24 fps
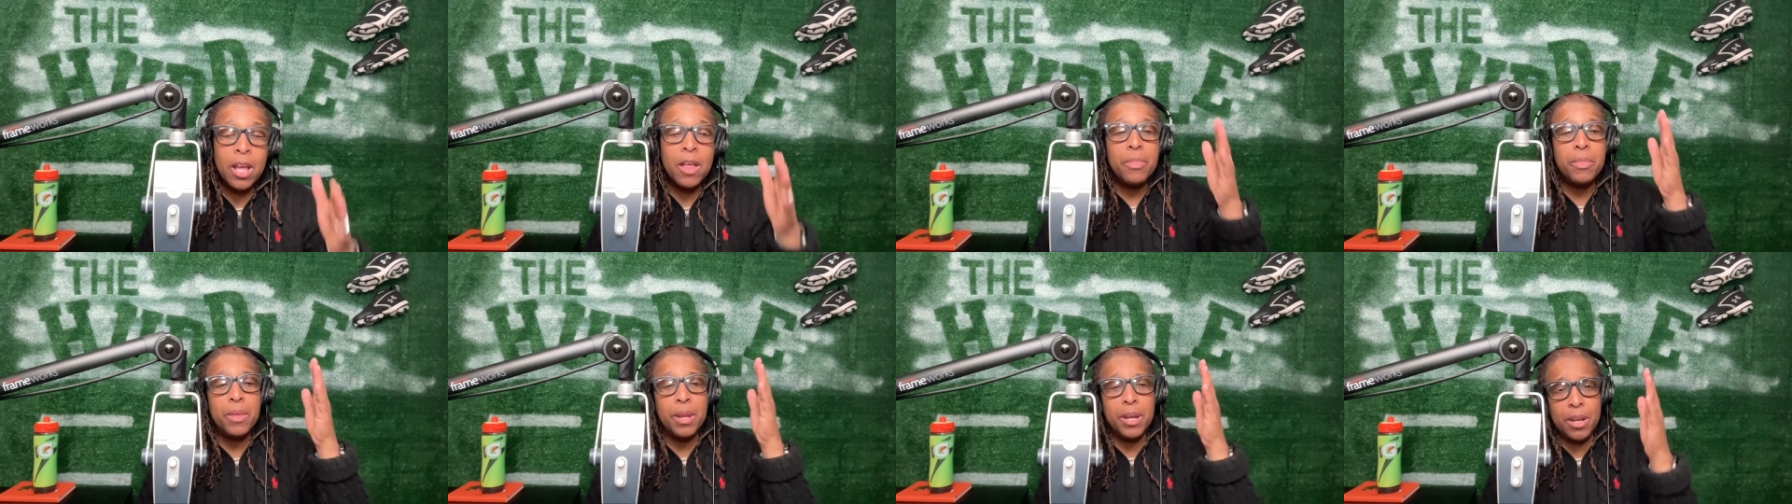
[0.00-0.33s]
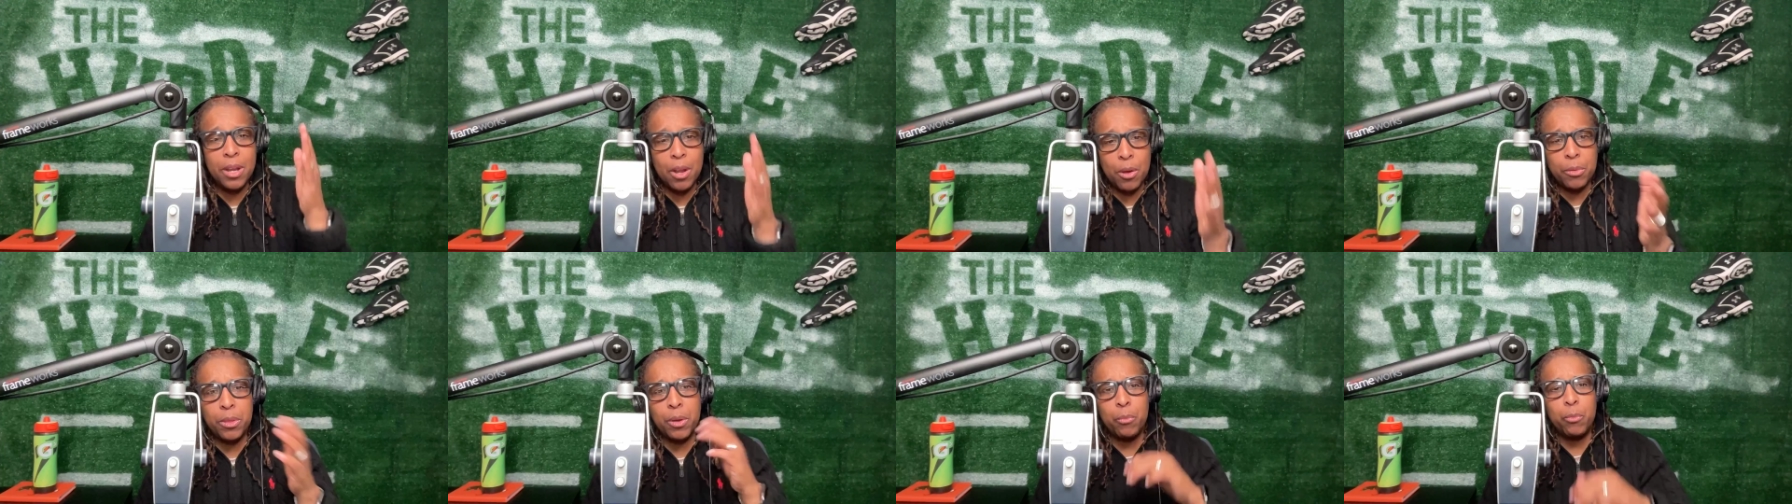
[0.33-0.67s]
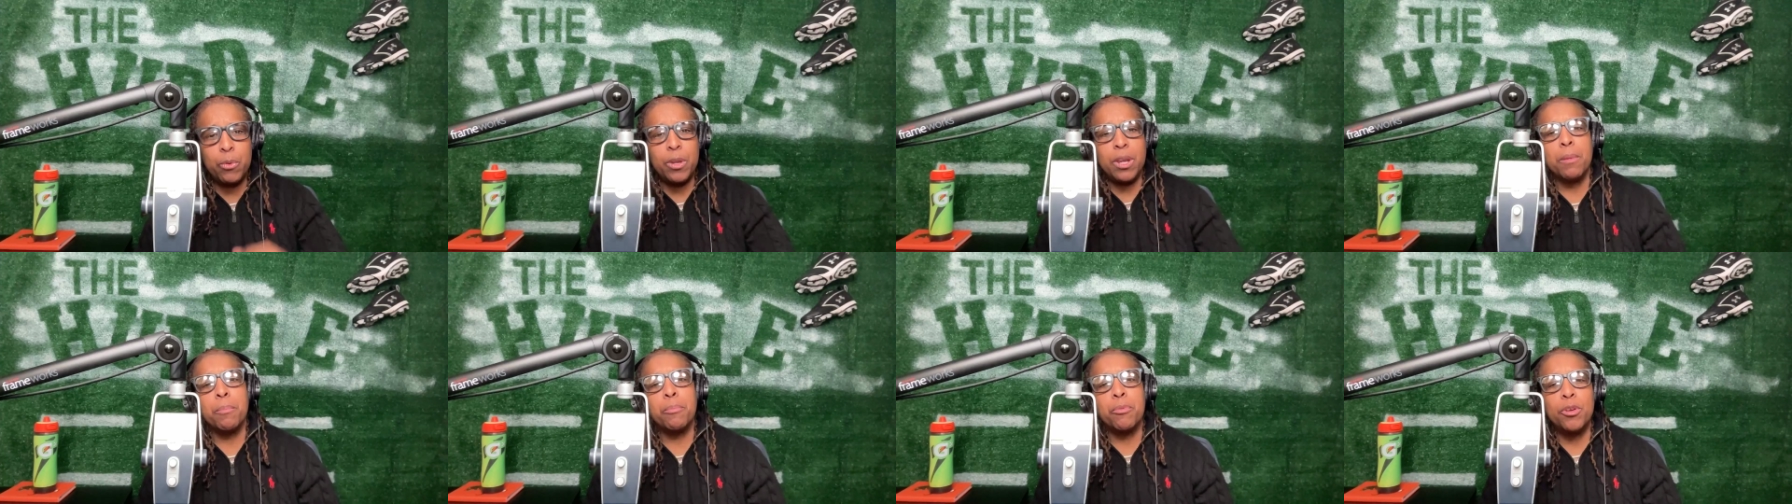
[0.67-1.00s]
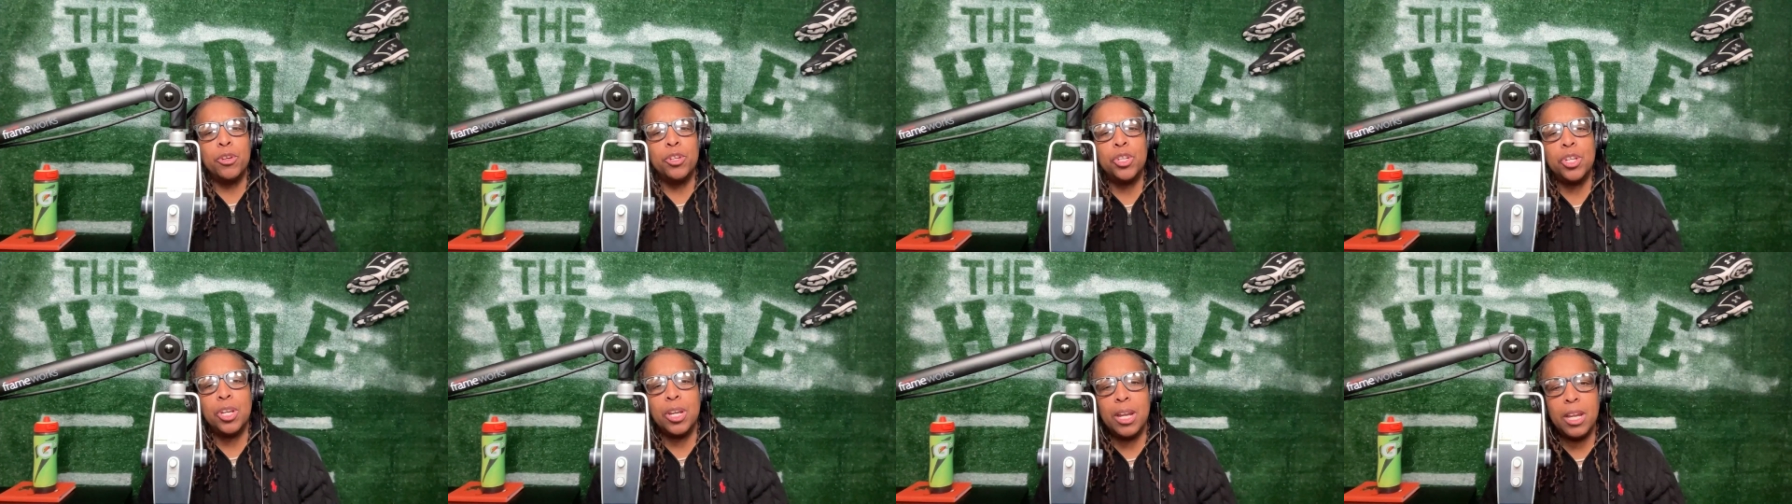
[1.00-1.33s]
then know that we
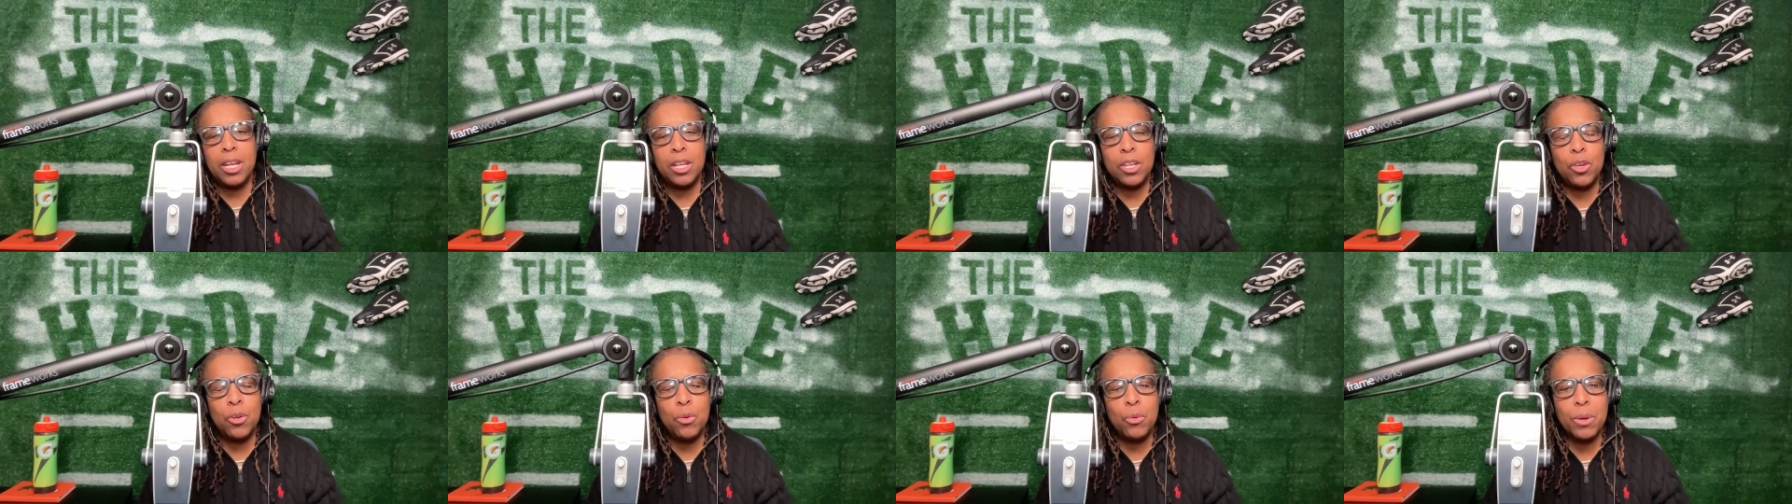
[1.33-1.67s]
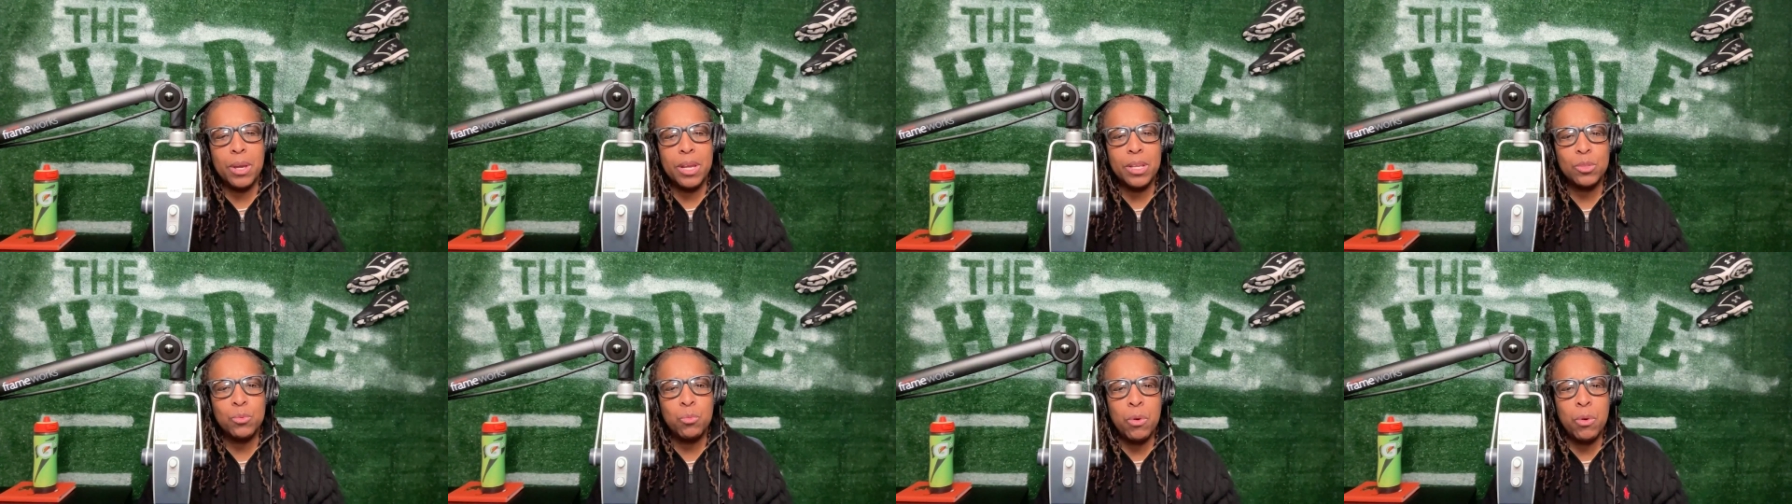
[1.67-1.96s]
appreciate you as